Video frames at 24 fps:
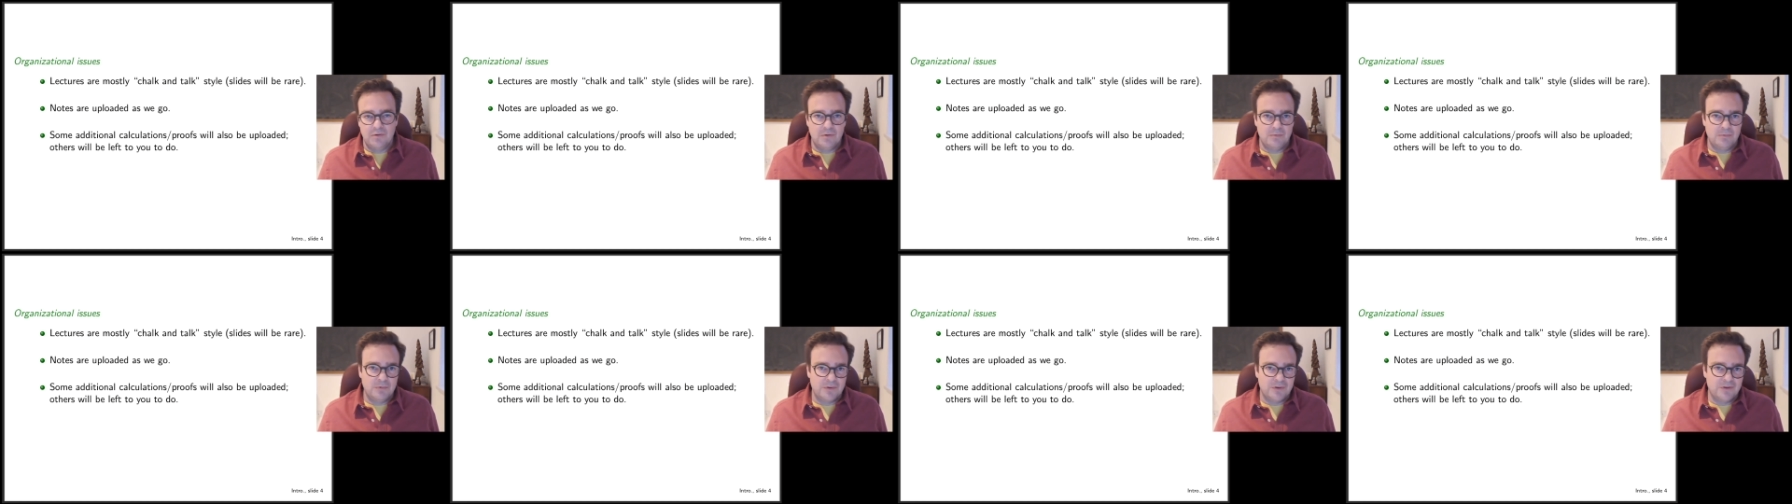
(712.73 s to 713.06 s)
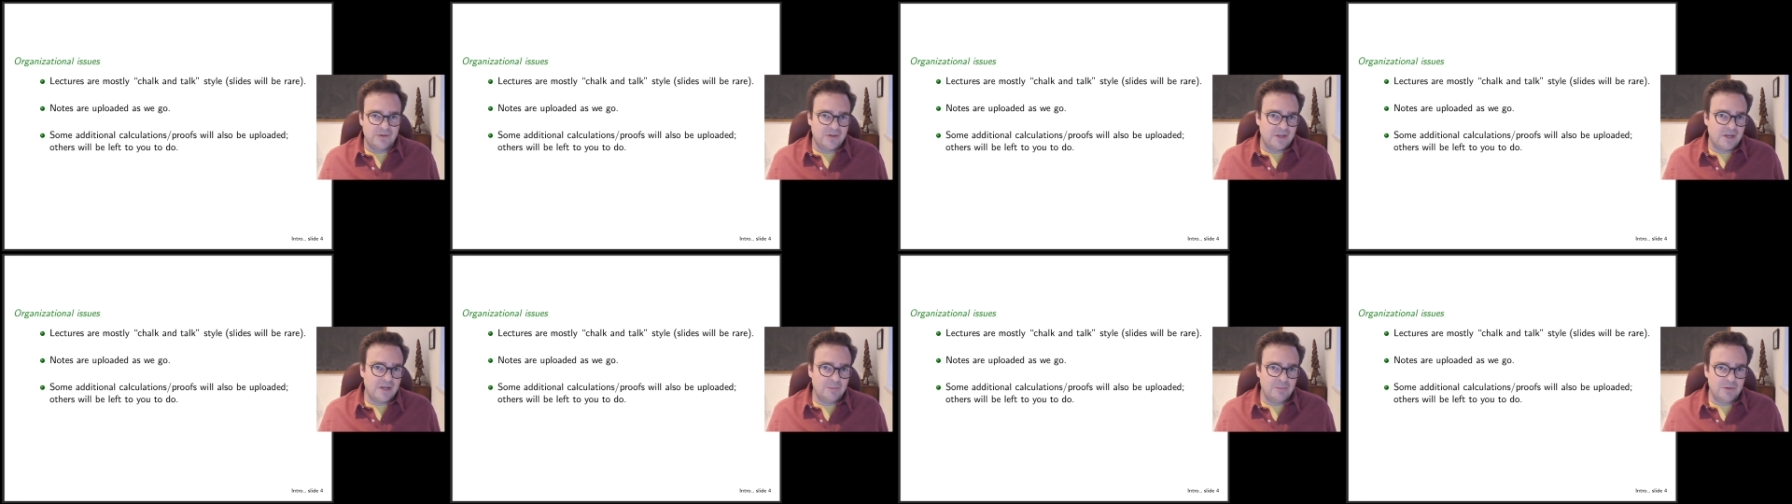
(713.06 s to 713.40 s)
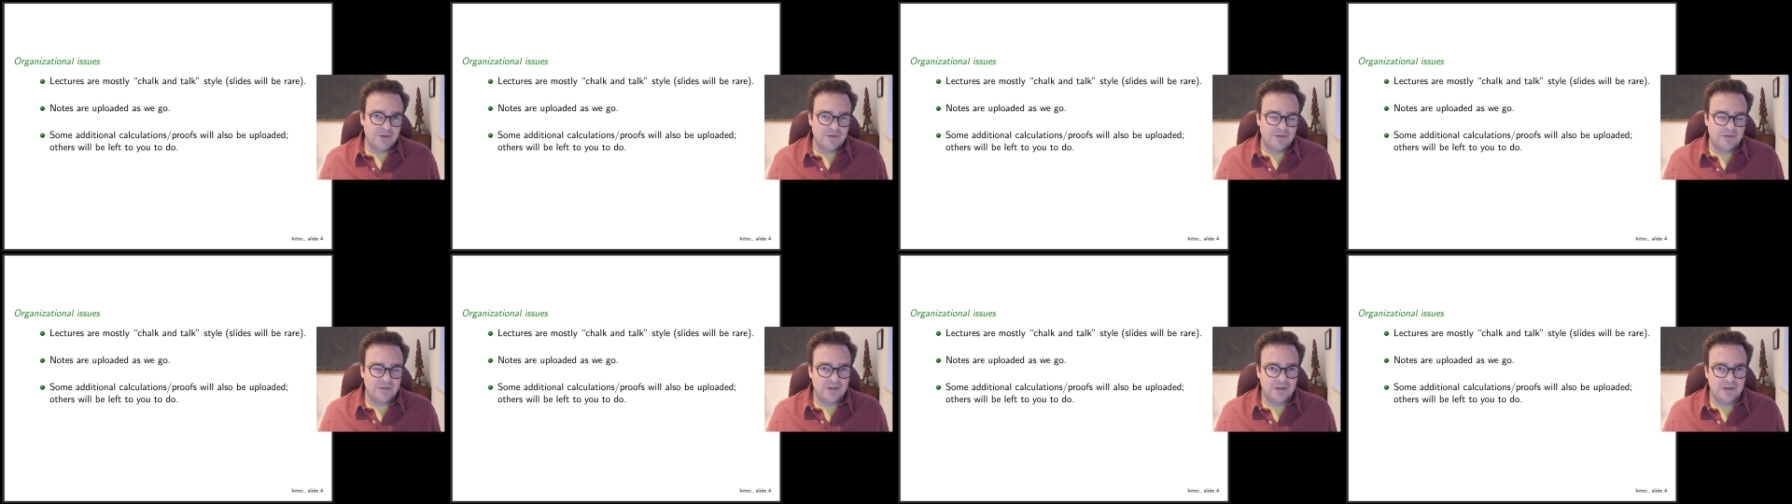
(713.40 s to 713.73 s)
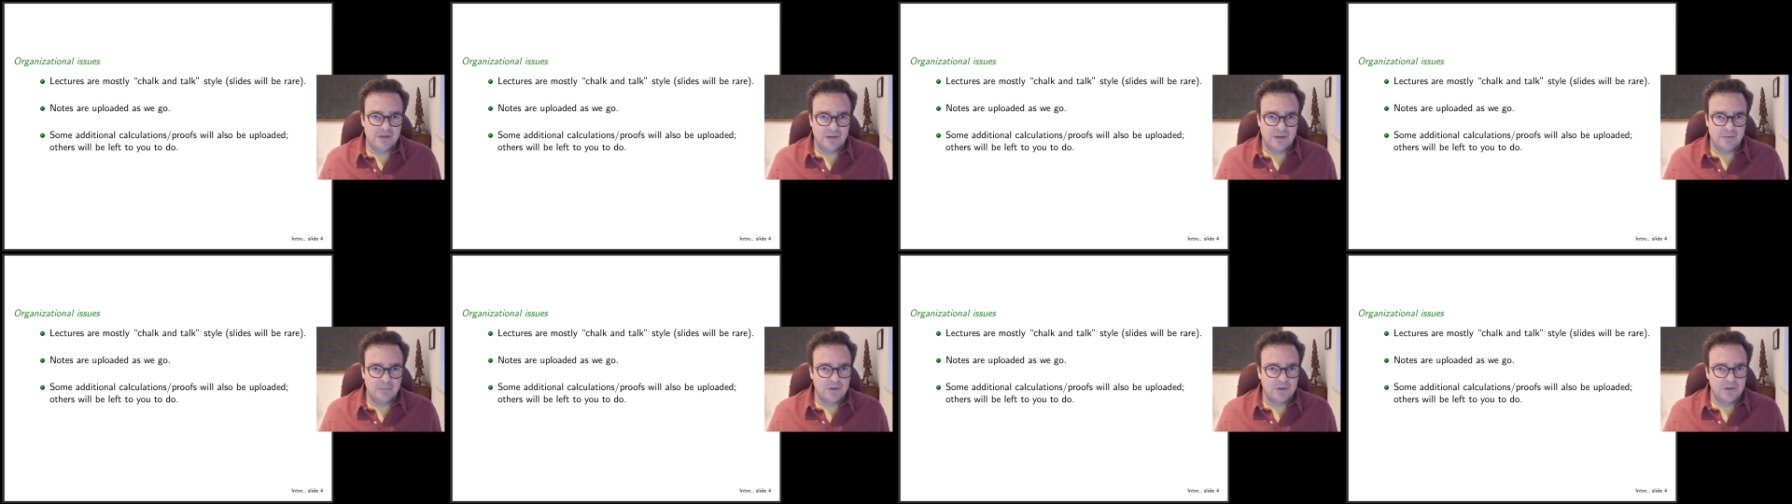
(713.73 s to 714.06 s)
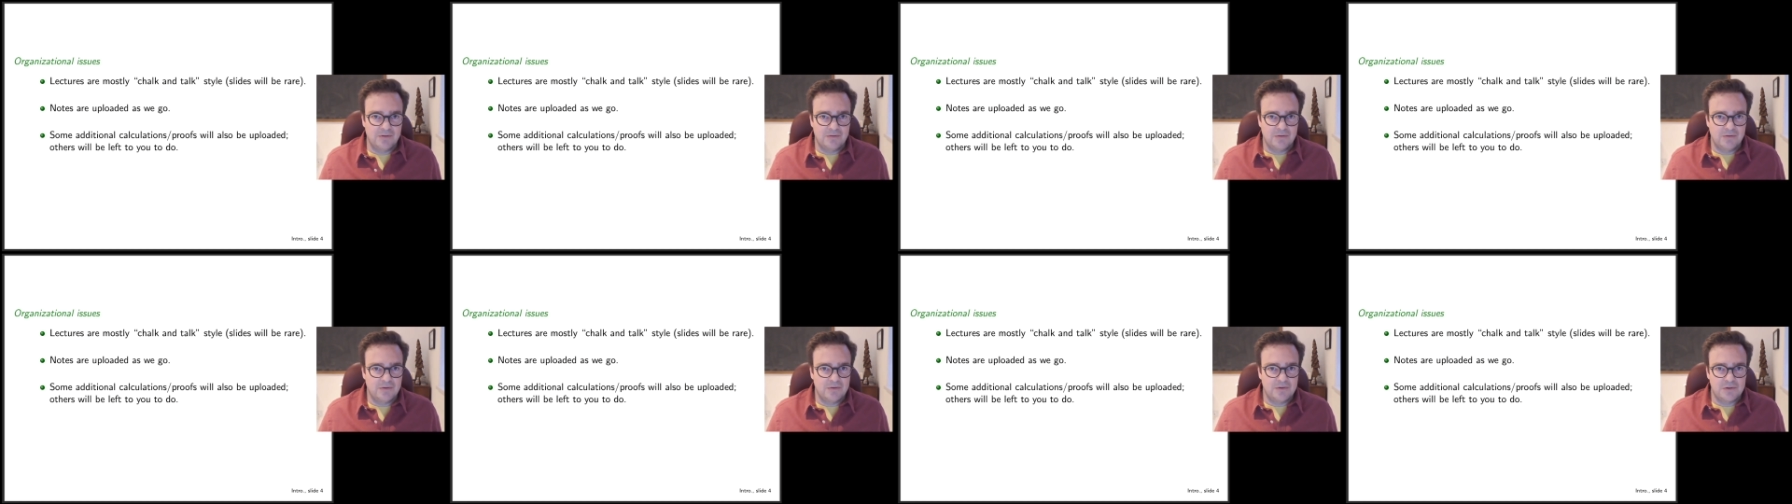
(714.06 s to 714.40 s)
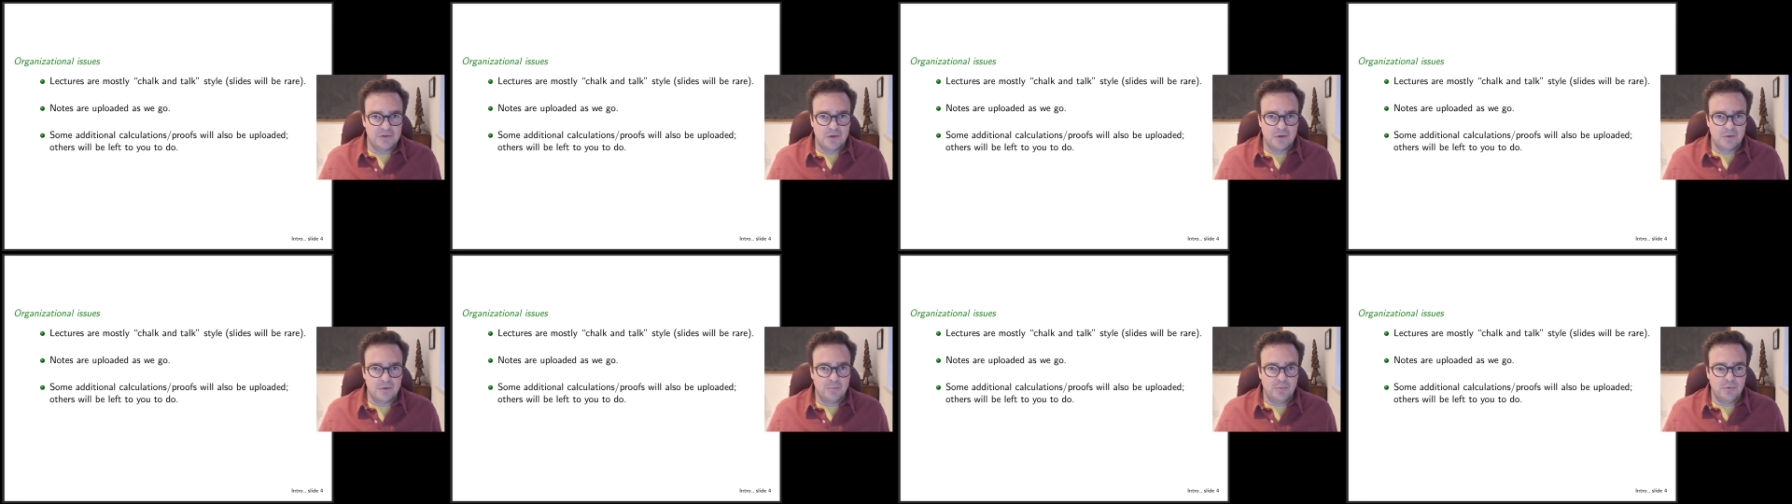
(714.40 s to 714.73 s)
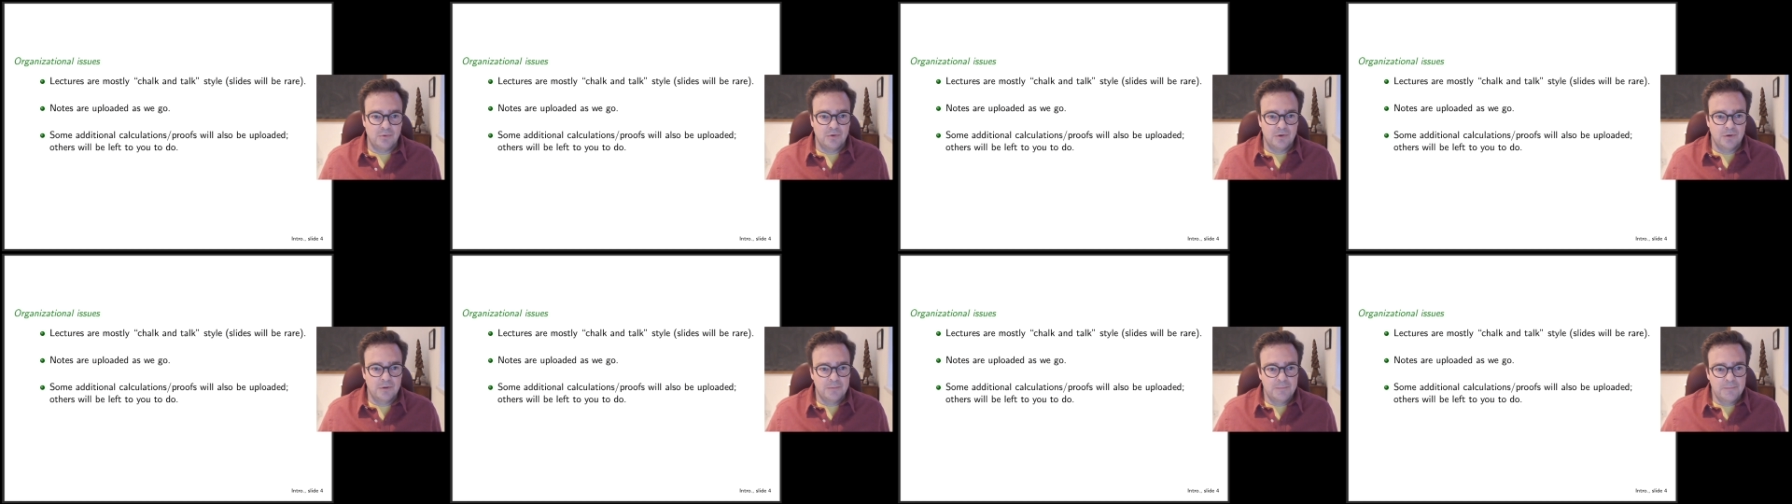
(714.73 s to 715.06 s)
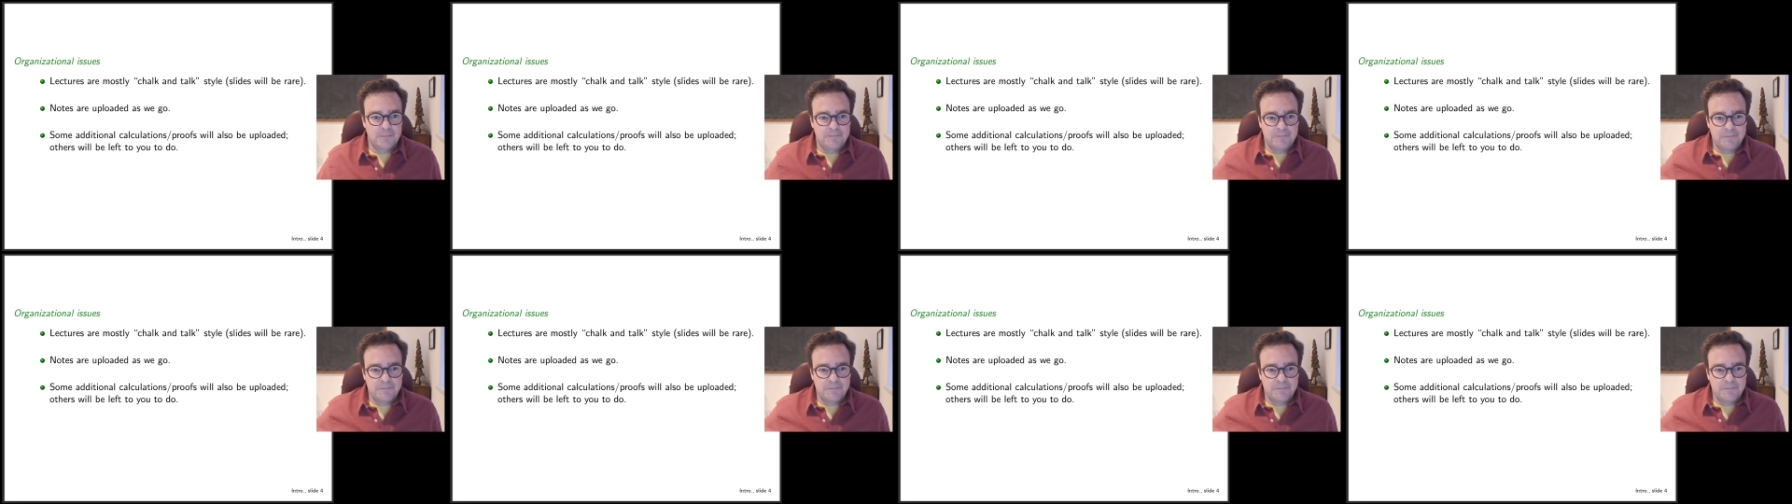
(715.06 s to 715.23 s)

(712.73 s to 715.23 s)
with the tablet taking place of the chalkboard.